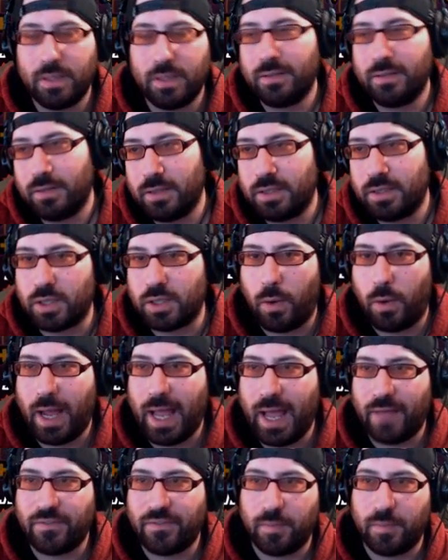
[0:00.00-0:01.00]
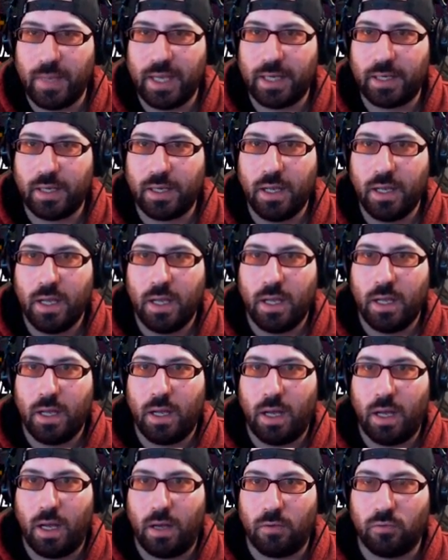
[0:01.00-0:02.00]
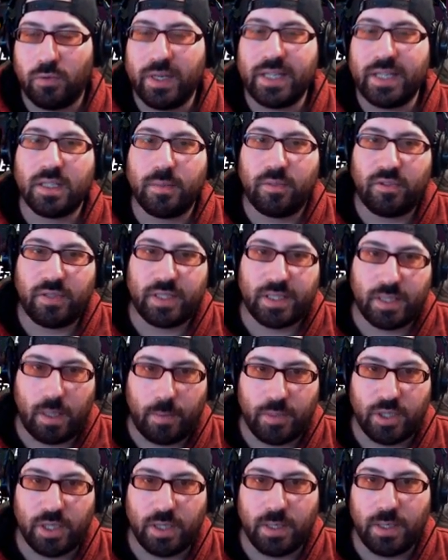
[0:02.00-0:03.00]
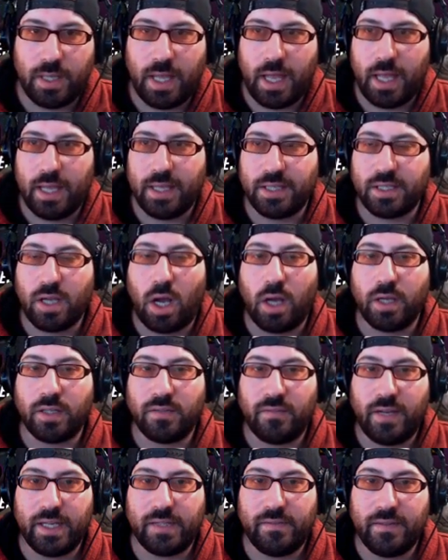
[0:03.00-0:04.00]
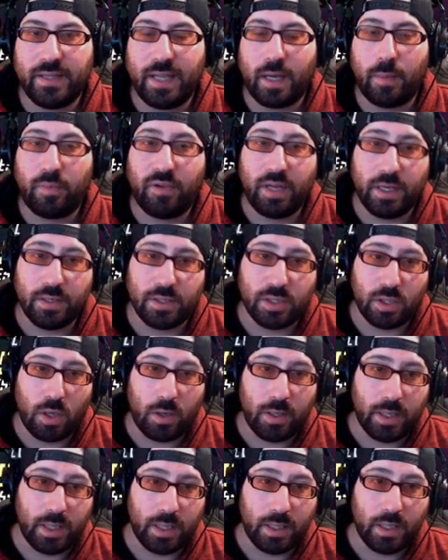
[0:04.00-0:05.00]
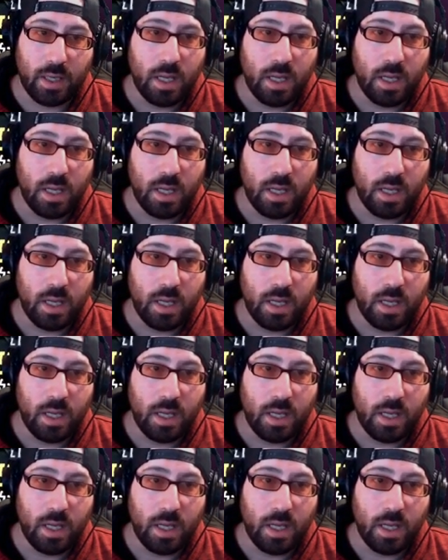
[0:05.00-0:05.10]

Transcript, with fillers: So I have to make a reasonable assumption that it's unlikely that a player starting,